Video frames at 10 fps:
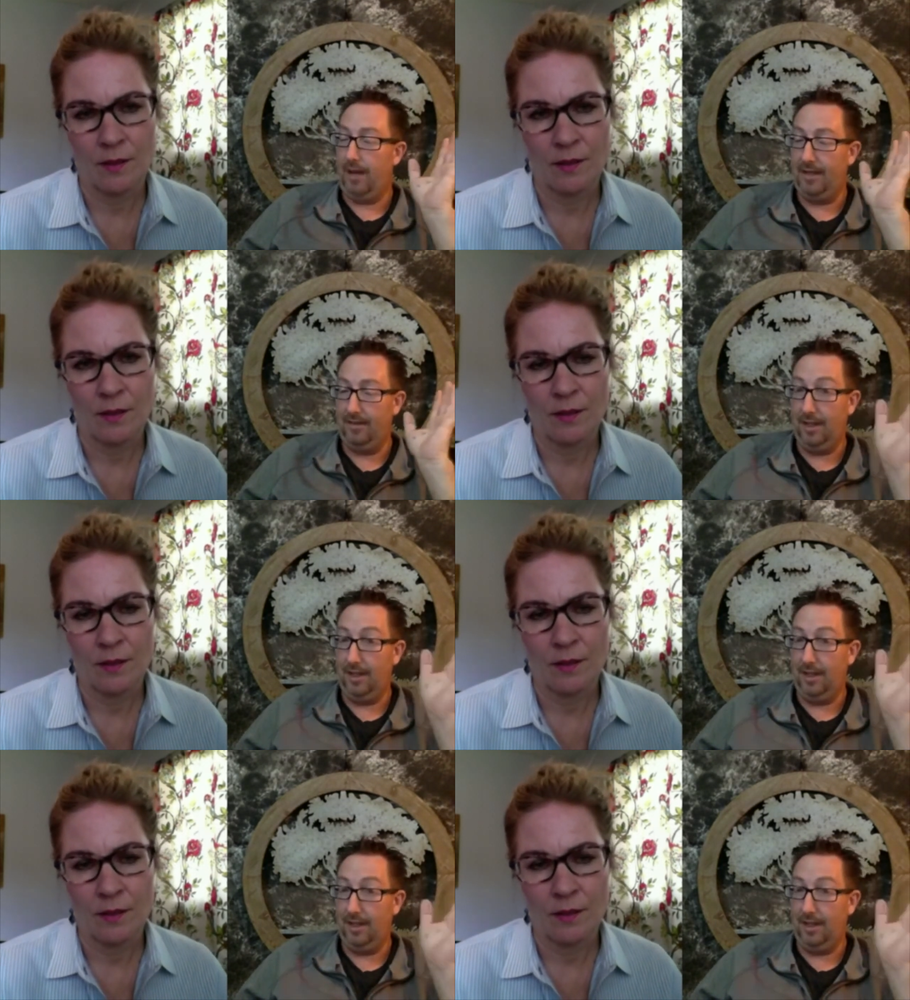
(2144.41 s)
Speaker 1: I
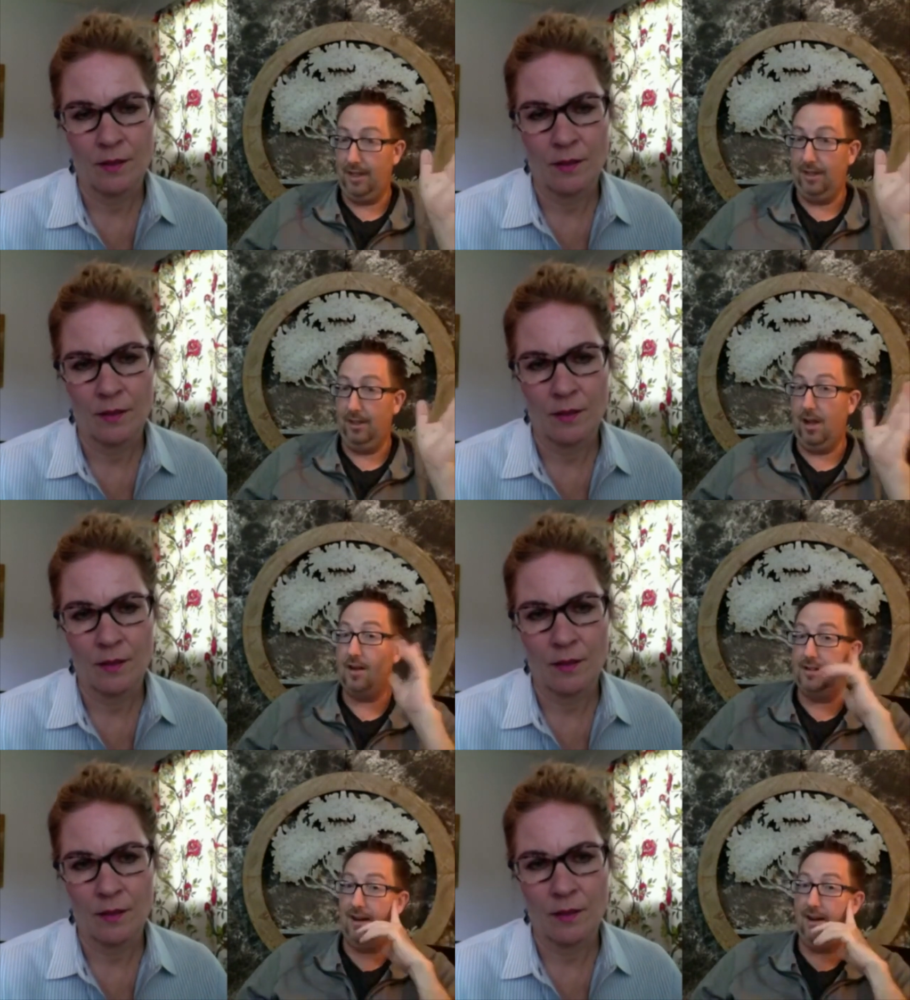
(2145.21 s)
mean, a
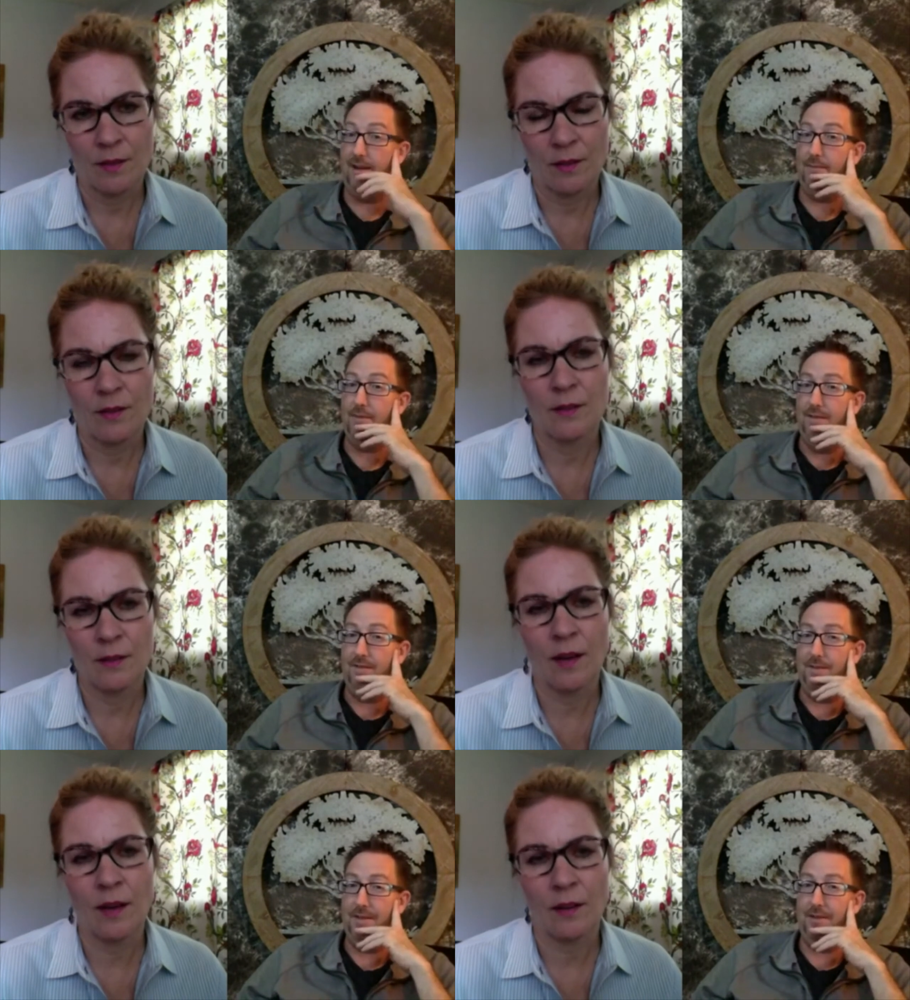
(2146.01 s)
lot of time
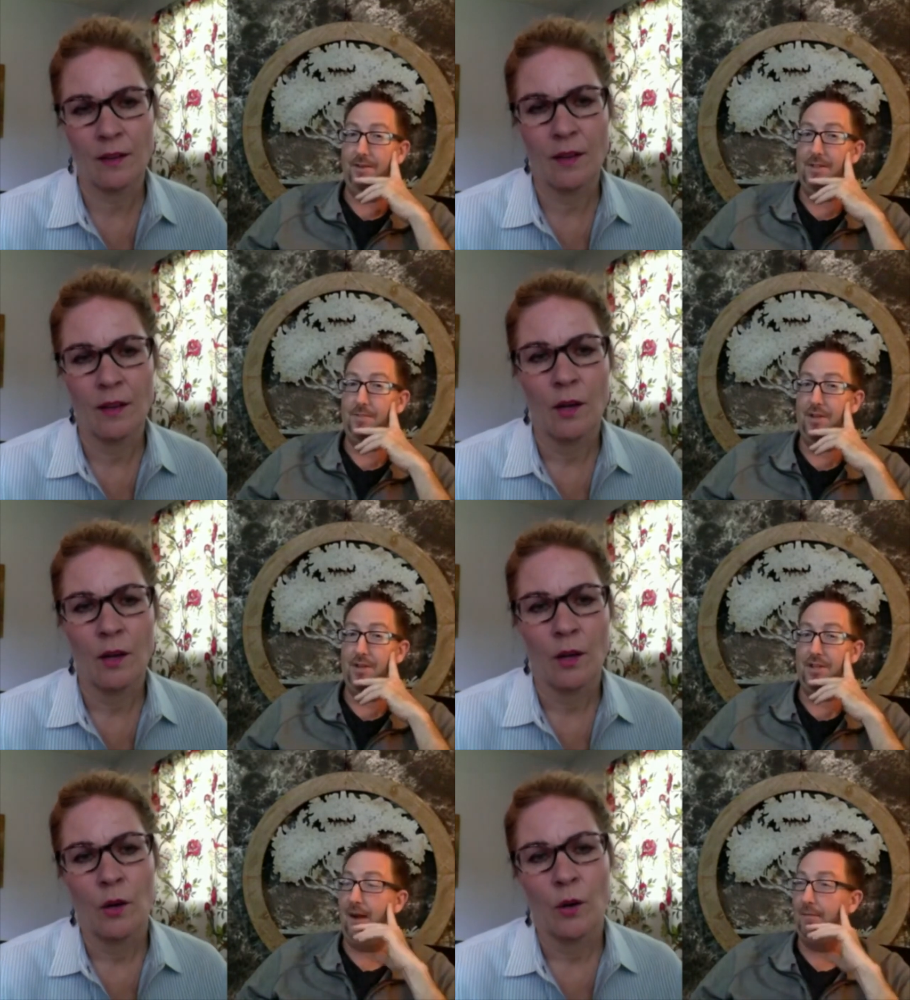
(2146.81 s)
yeah. dealing with these.
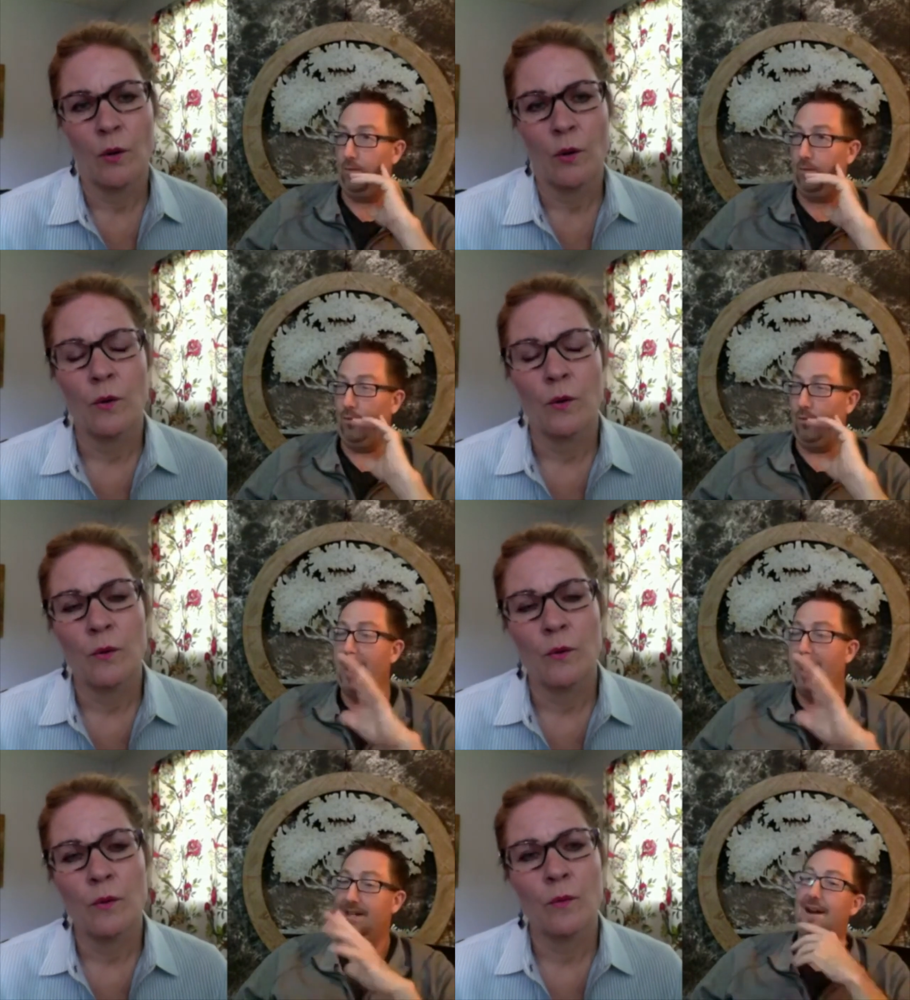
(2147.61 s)
I'm like
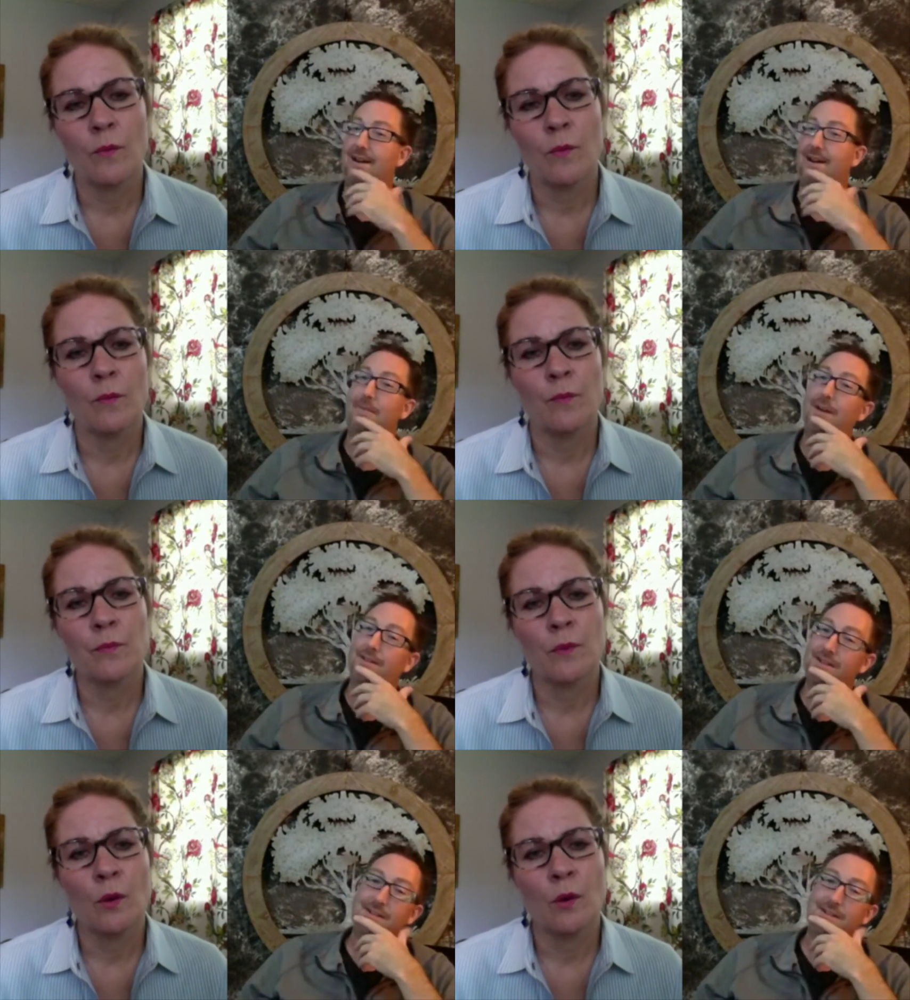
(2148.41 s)
way excited
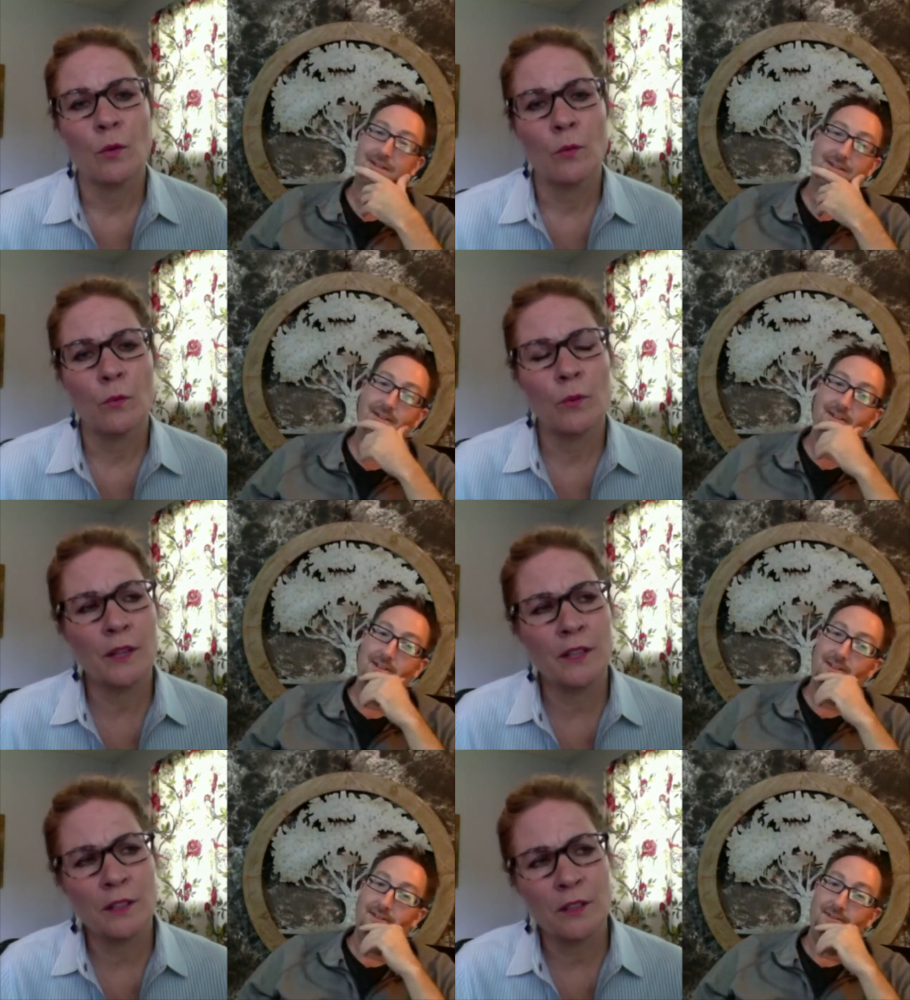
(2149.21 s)
about this.
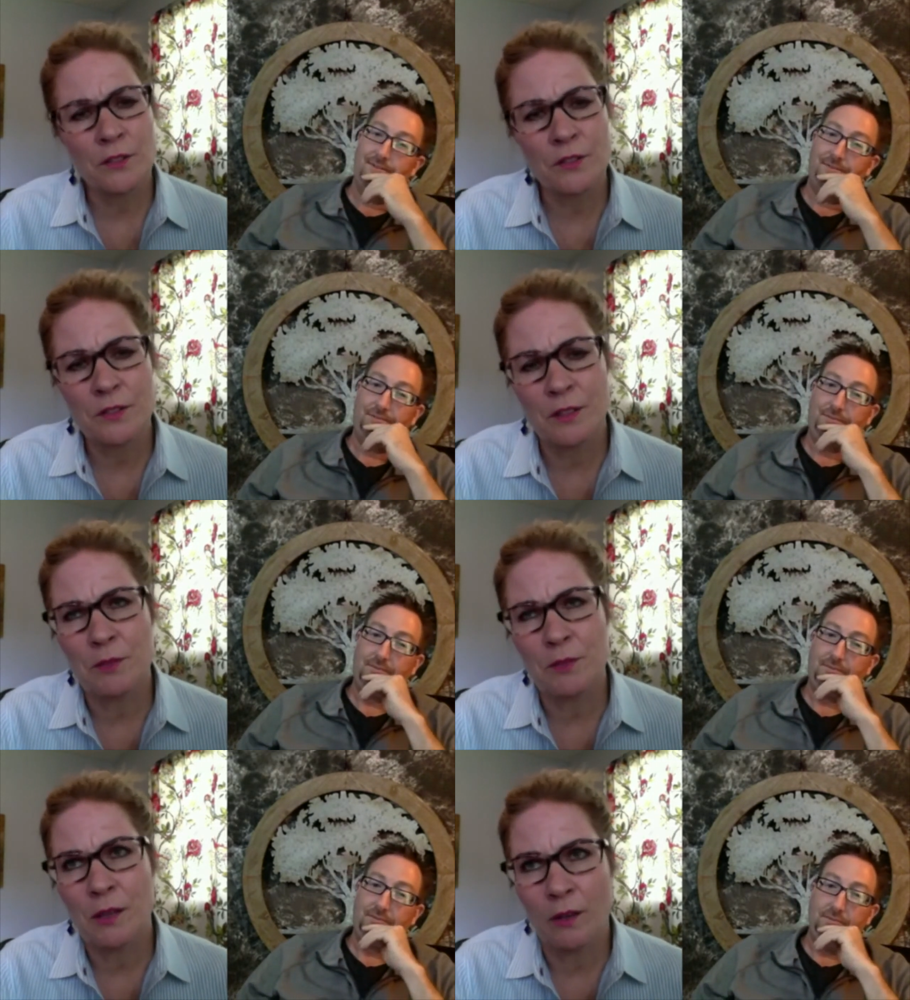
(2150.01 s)
Speaker 2: Well, and it also
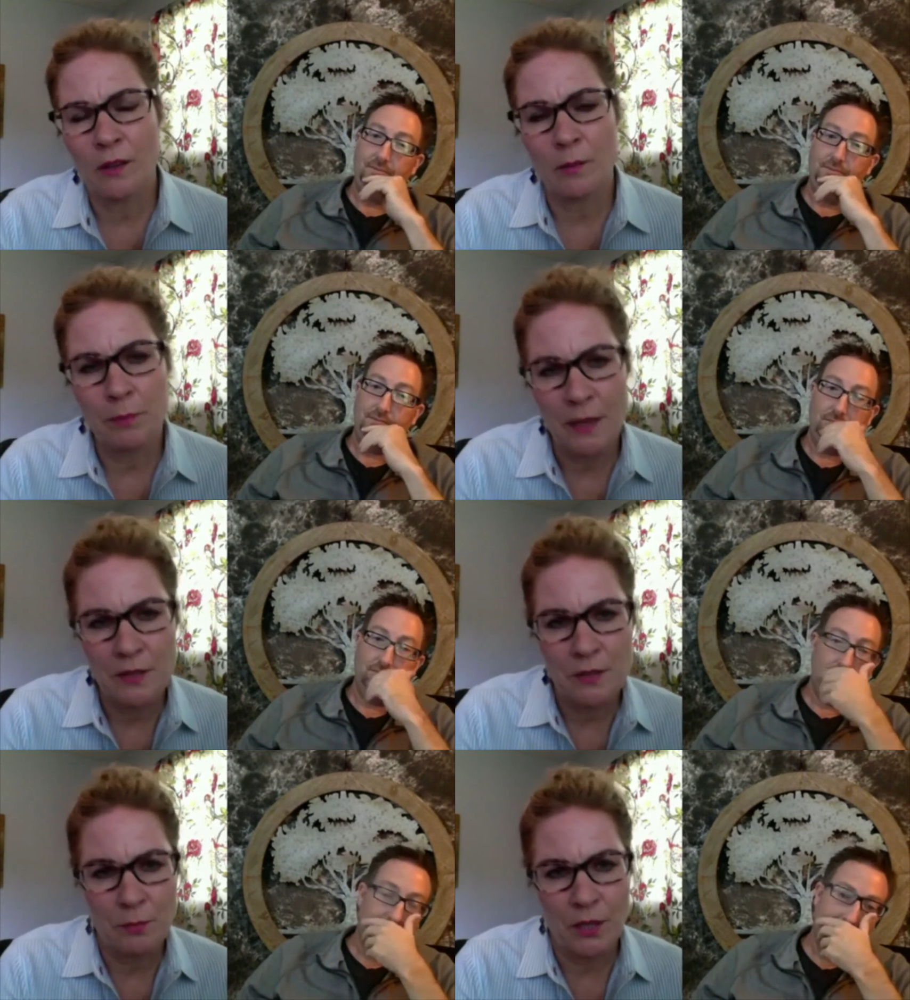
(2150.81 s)
seems like one of the
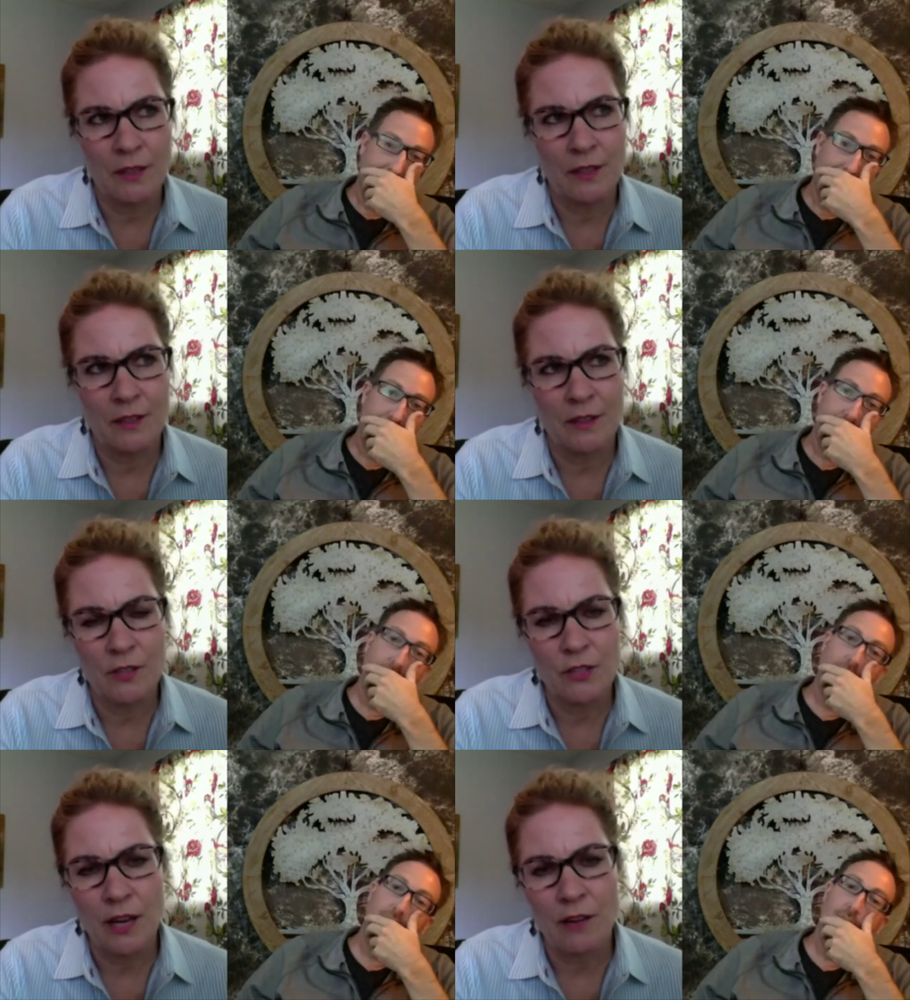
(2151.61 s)
best marketing
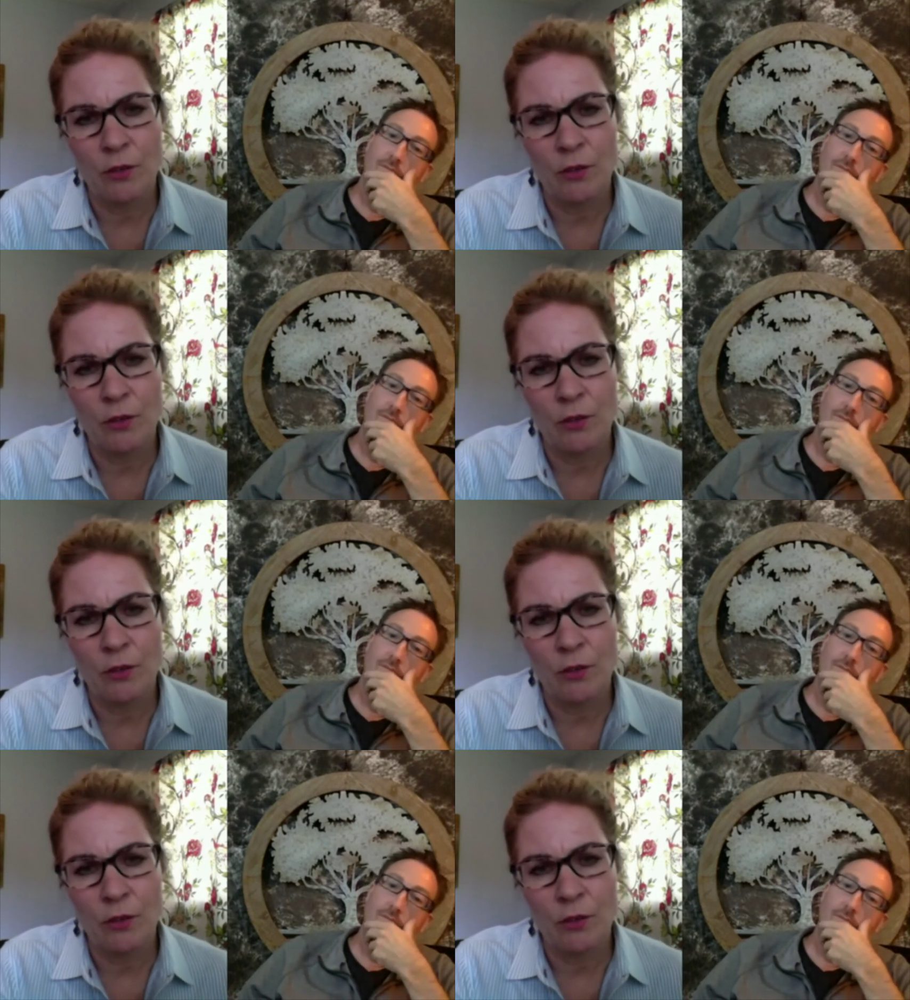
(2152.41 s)
things you have